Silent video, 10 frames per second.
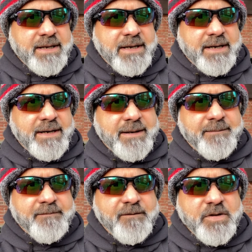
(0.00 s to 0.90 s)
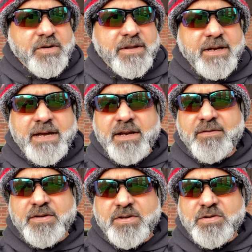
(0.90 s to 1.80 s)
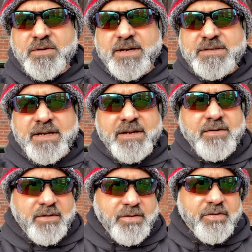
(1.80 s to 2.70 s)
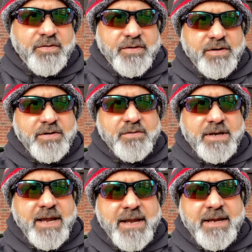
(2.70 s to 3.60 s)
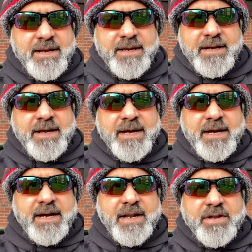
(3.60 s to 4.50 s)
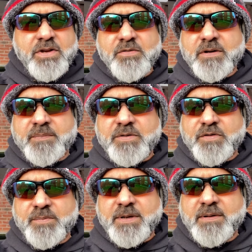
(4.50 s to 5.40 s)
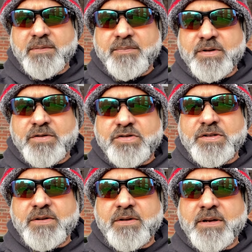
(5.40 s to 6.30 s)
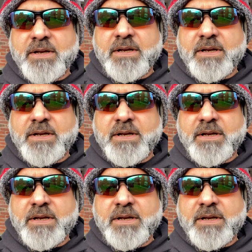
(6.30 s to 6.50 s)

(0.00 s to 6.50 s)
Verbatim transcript: um, few other guys in the US, and all those in the UK and Europe who's been purchasing